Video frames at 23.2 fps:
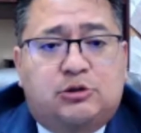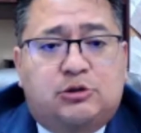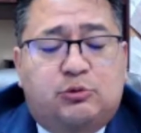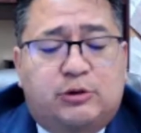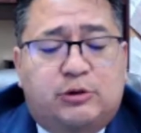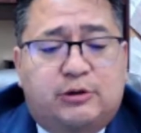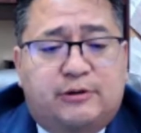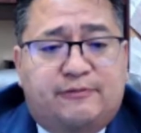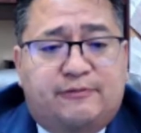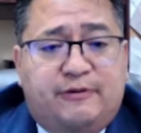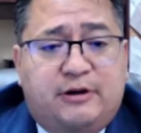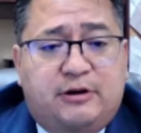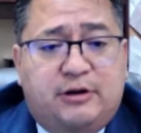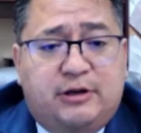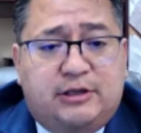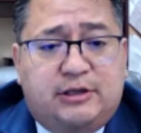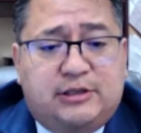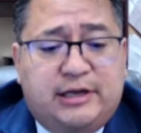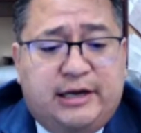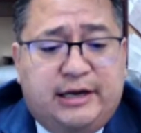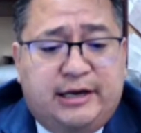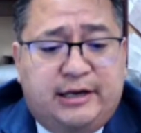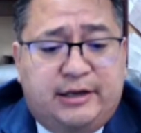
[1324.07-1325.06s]
So we're very
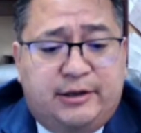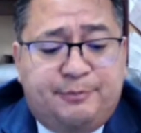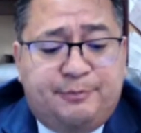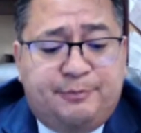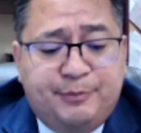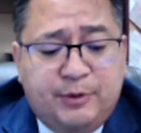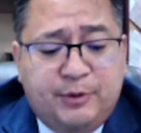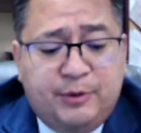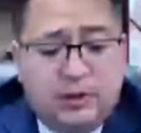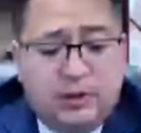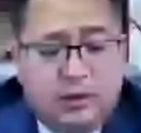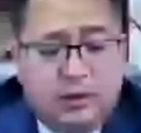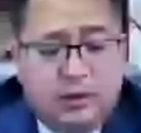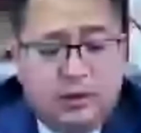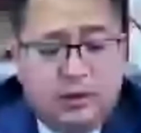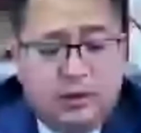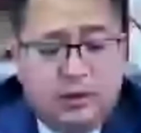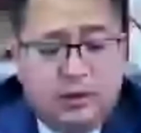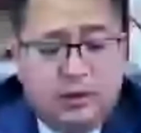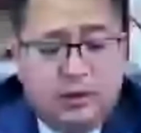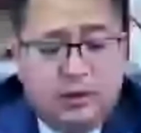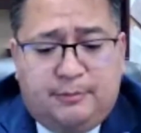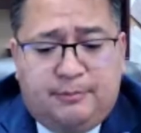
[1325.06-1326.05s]
excited.
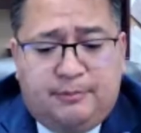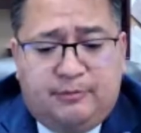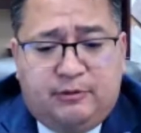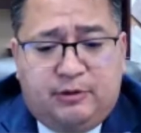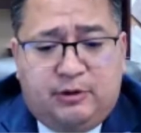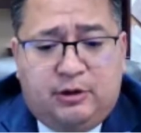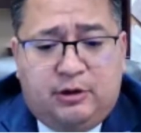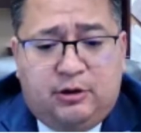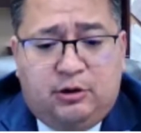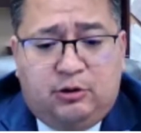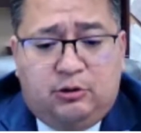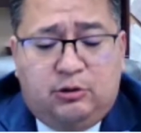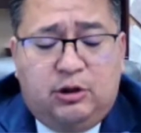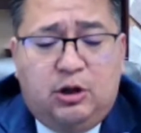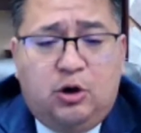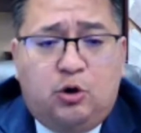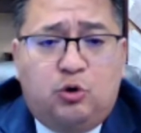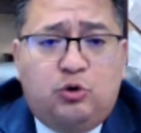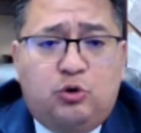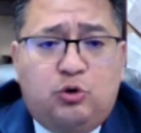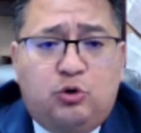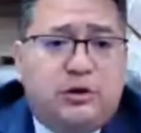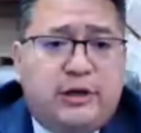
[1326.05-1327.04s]
No
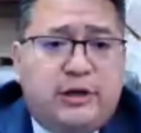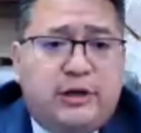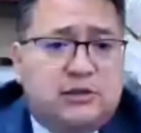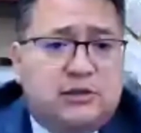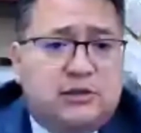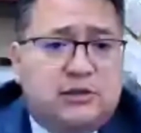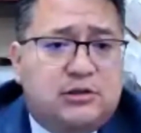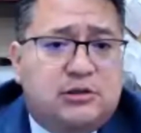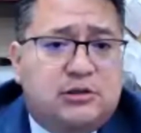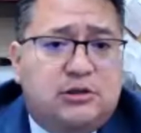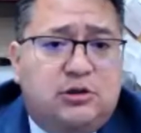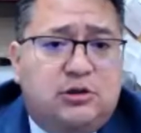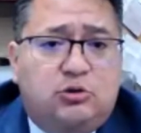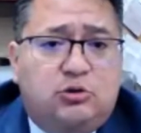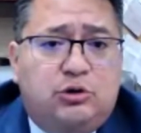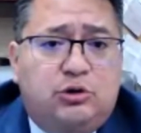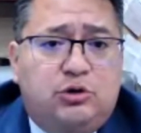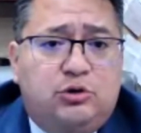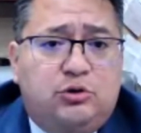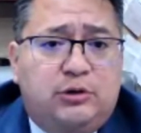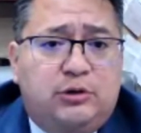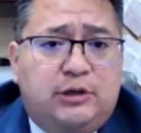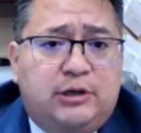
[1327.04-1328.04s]
new cases, no
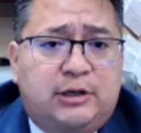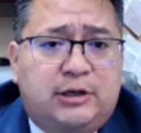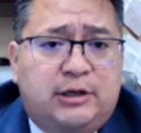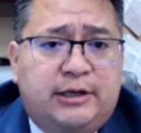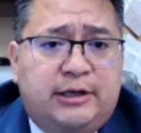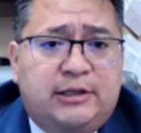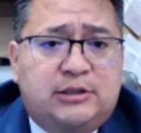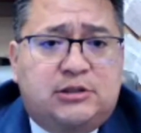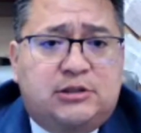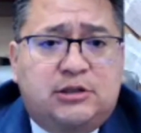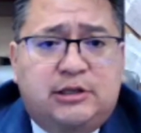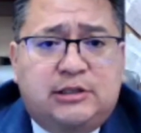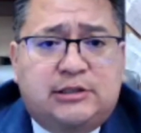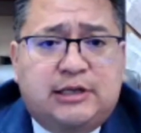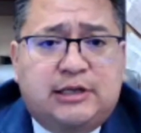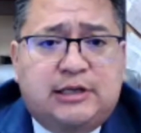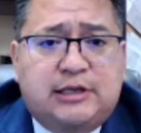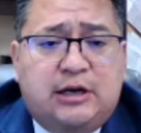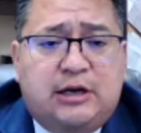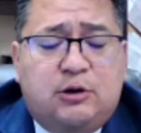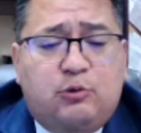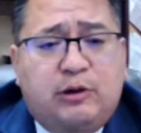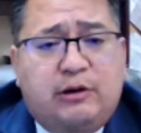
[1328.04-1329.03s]
new
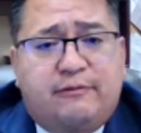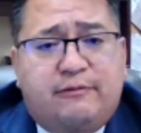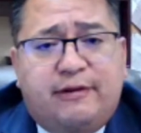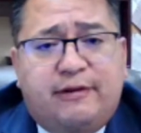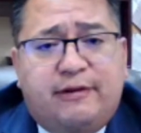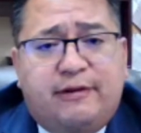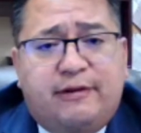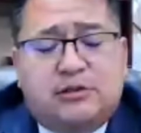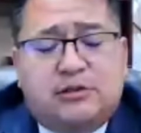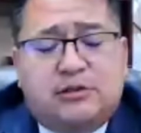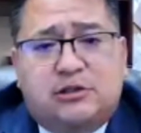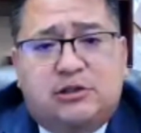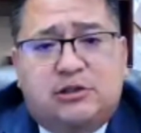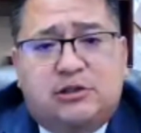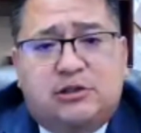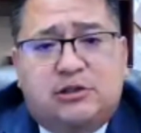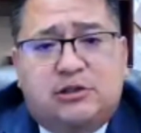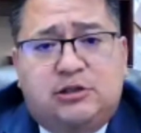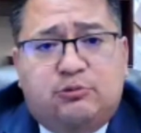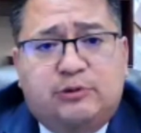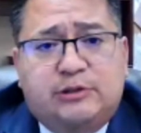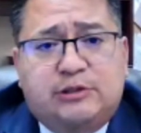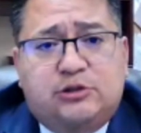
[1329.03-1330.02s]
incidents out at Winnebago
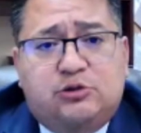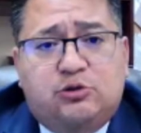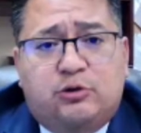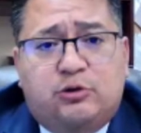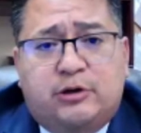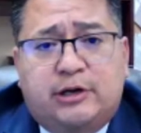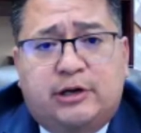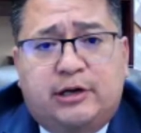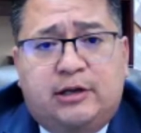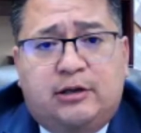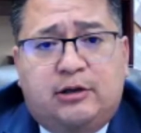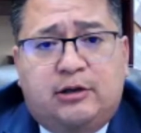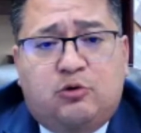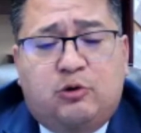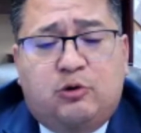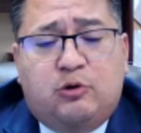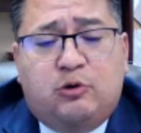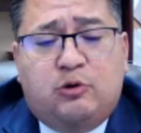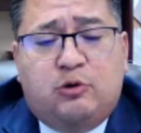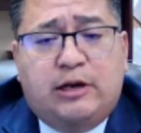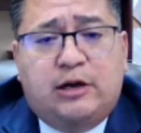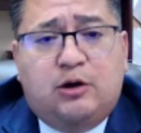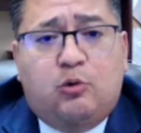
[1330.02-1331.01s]
Casino Resort in
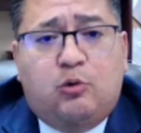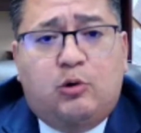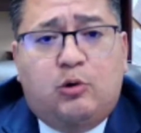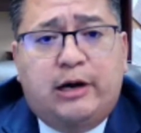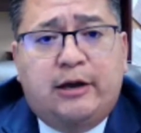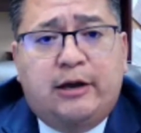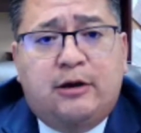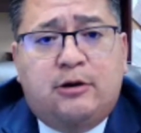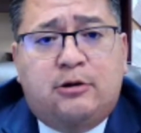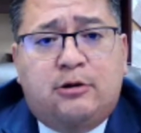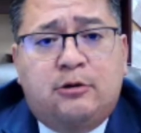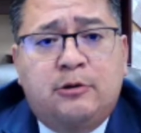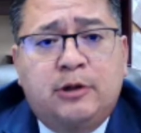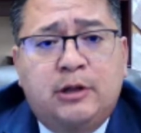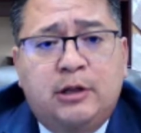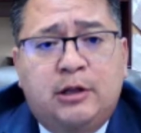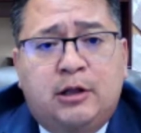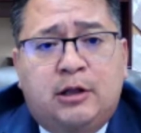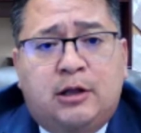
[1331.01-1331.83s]
quite a while.